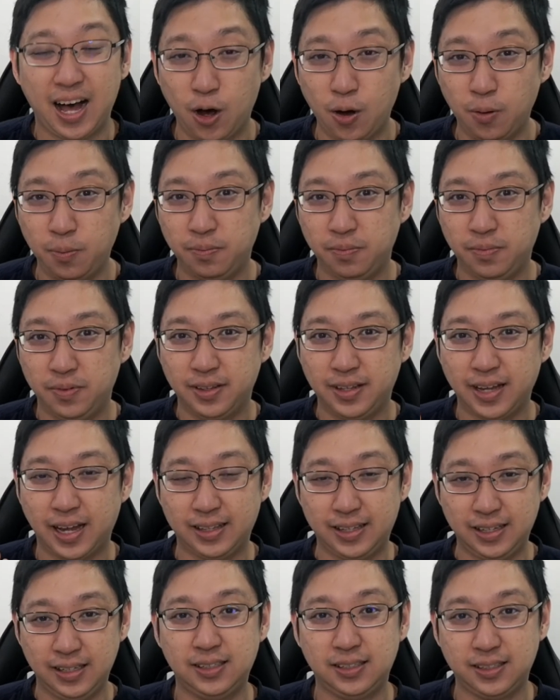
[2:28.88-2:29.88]
I hope
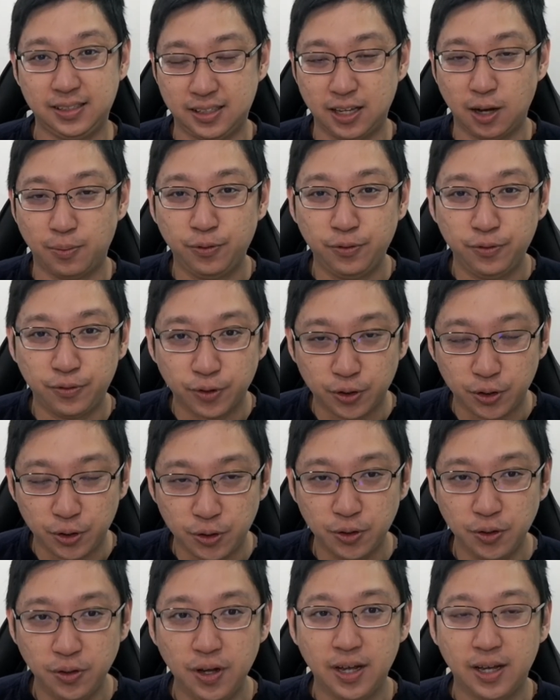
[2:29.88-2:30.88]
that this is helpful for
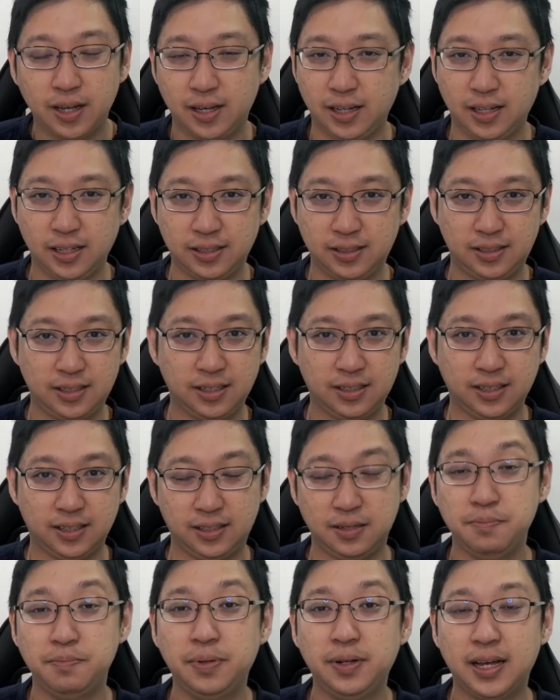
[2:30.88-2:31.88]
you. It's just
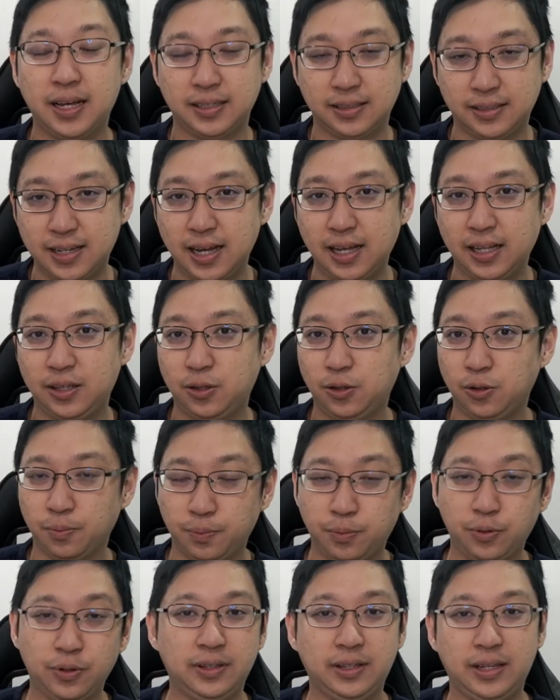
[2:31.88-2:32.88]
as simple as that to
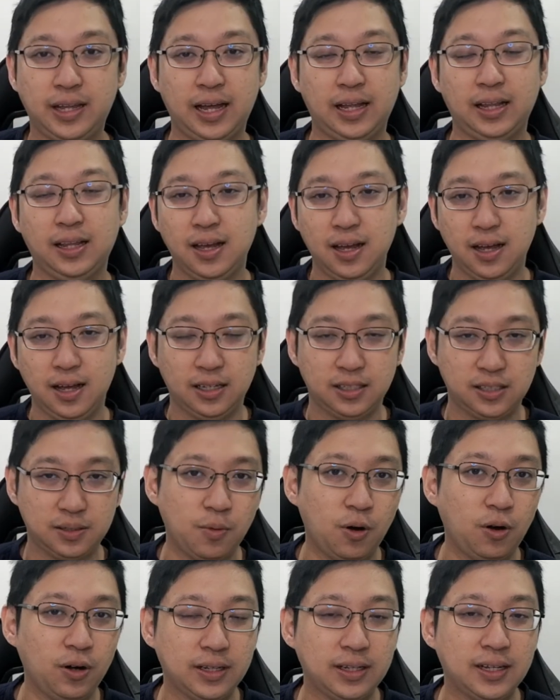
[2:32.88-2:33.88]
put that
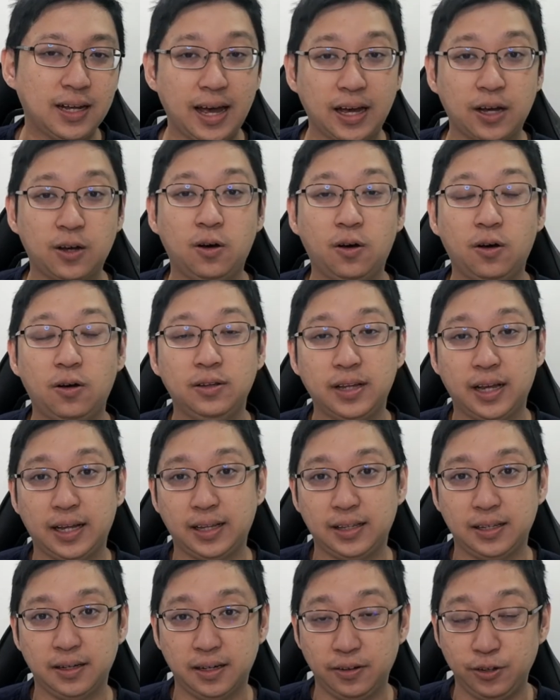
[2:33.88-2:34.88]
small little icon
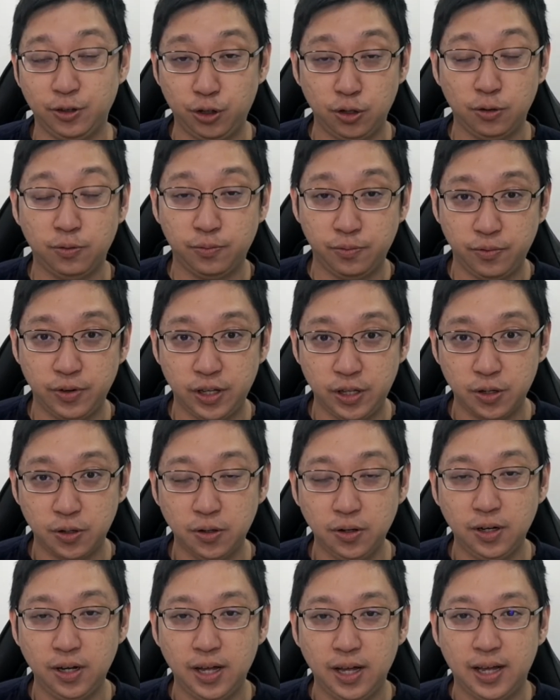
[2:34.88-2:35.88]
at the YouTube
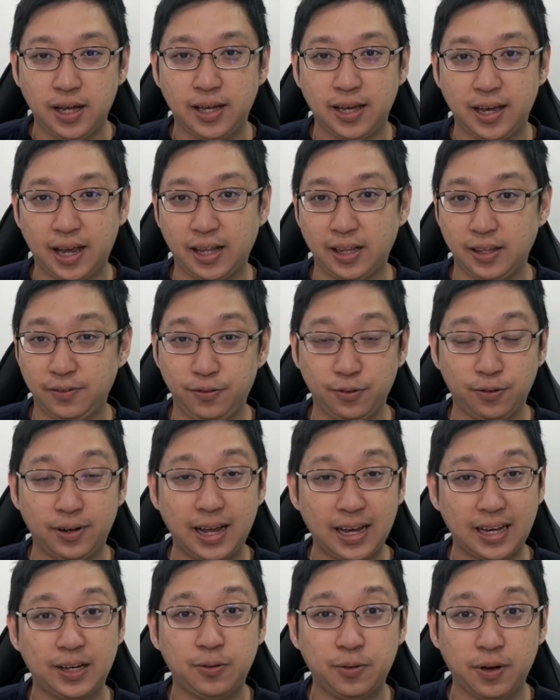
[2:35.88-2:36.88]
video. And if you
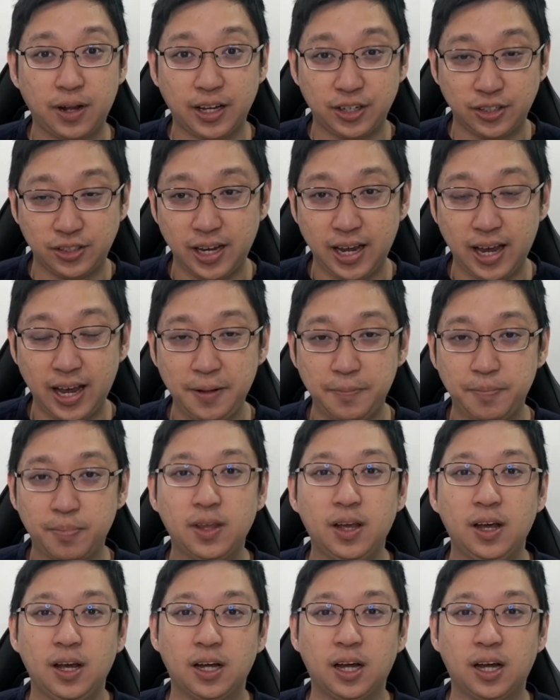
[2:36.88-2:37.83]
like what I share,